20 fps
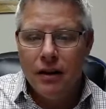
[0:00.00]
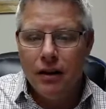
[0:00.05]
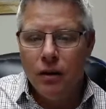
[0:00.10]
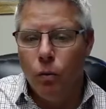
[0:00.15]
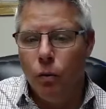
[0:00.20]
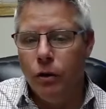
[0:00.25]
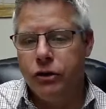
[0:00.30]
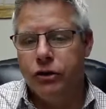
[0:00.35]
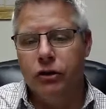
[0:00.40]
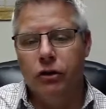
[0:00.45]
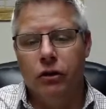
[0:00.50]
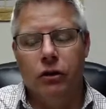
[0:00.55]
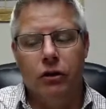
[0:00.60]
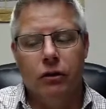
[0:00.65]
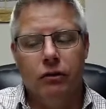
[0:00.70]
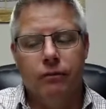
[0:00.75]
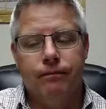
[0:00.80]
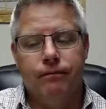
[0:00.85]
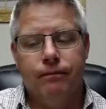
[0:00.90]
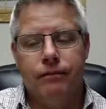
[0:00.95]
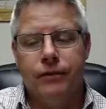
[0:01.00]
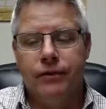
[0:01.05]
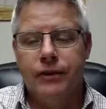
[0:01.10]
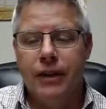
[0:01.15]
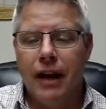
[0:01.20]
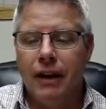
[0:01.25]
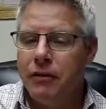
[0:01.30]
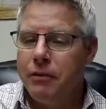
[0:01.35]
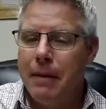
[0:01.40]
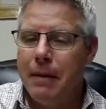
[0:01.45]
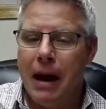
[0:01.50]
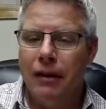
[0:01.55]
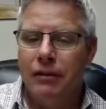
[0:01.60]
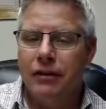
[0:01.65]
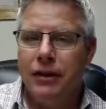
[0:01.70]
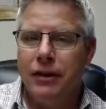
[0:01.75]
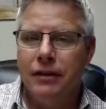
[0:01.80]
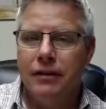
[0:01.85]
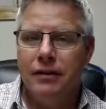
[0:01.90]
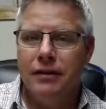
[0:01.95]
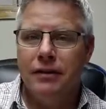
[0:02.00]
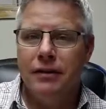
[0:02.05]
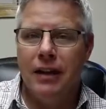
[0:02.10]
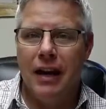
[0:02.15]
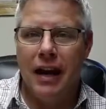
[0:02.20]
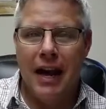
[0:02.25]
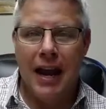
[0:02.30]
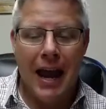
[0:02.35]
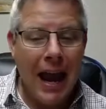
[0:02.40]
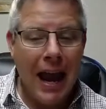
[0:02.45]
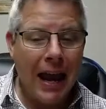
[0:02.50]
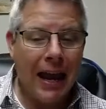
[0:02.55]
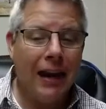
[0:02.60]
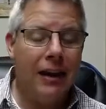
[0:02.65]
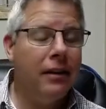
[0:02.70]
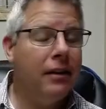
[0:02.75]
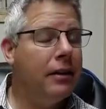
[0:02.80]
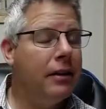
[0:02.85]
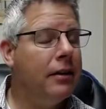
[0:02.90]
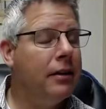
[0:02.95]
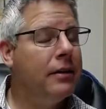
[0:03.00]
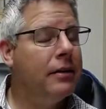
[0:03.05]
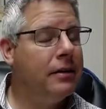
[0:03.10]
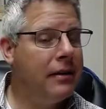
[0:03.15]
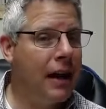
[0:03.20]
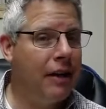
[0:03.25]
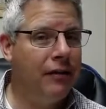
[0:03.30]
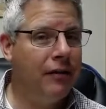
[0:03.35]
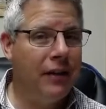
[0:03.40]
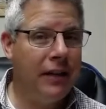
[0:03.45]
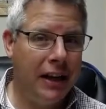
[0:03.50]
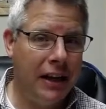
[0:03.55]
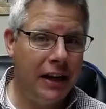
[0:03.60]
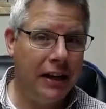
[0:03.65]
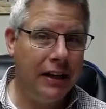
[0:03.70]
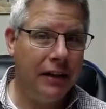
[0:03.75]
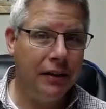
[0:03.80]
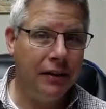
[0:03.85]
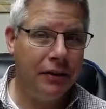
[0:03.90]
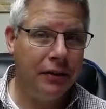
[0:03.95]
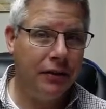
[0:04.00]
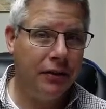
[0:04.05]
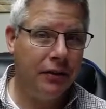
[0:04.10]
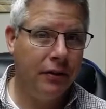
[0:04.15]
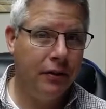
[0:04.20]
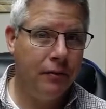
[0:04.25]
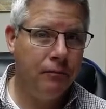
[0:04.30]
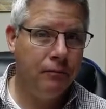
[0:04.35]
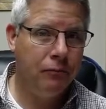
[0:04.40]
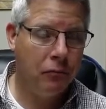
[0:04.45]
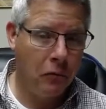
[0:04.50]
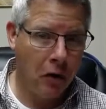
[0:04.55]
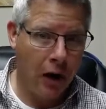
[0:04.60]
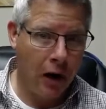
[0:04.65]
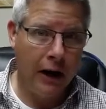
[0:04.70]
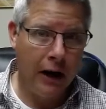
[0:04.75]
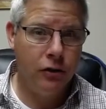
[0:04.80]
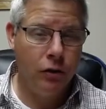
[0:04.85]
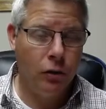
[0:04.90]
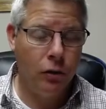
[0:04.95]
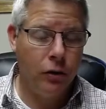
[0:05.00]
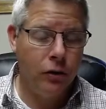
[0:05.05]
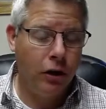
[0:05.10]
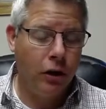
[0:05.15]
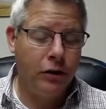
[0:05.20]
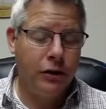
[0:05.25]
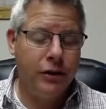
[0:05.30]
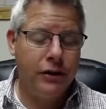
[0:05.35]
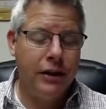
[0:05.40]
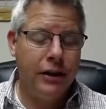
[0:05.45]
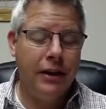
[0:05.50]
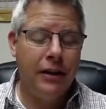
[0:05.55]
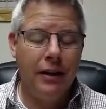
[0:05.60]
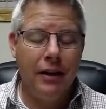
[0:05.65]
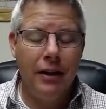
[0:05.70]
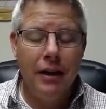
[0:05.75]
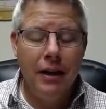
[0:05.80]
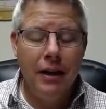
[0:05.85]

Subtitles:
which are seven mountains and seven kings. Right, so we start to see that